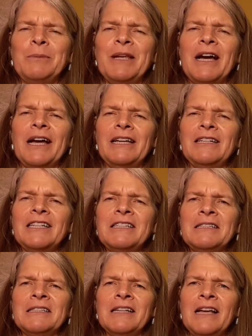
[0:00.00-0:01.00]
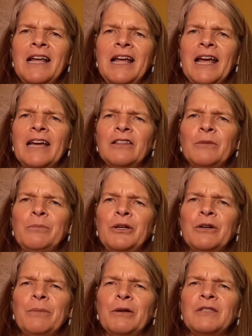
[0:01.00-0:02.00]
behind us, and the
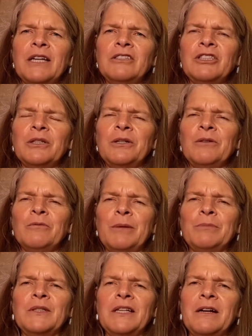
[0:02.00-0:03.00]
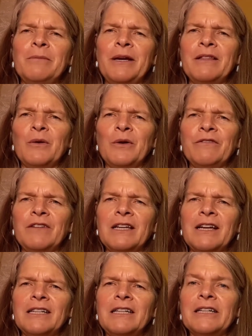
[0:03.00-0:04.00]
pure potential represented by the Orphic
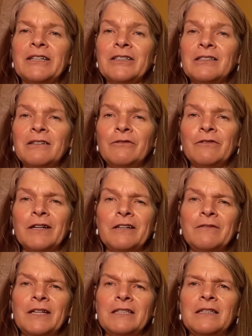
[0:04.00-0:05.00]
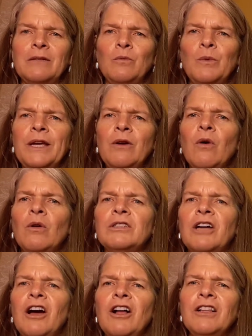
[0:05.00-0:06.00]
egg here is in front of us, and we hold
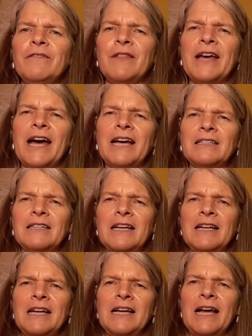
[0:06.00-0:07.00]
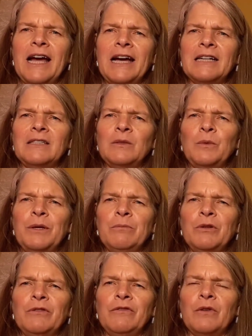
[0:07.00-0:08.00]
all of that as we
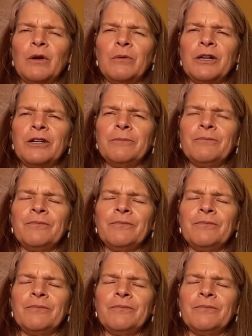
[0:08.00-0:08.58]
move forward,